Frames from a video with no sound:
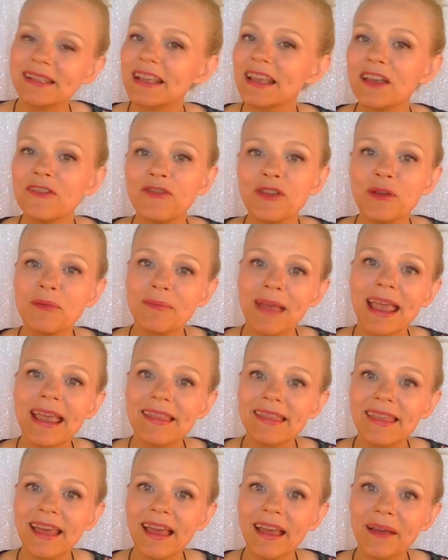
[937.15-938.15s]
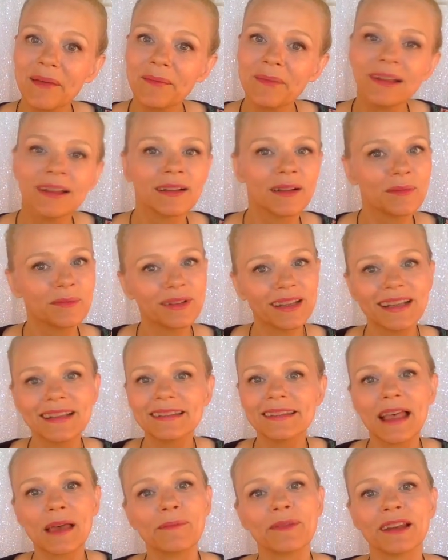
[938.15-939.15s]
If you make them, please
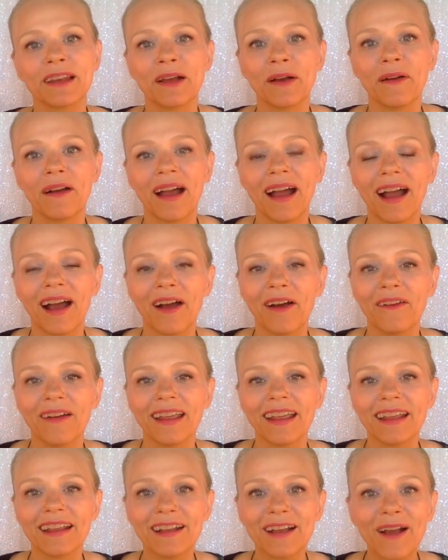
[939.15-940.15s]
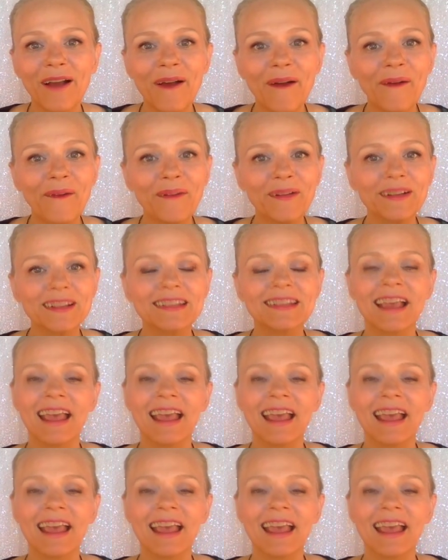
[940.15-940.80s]
let me know how it goes.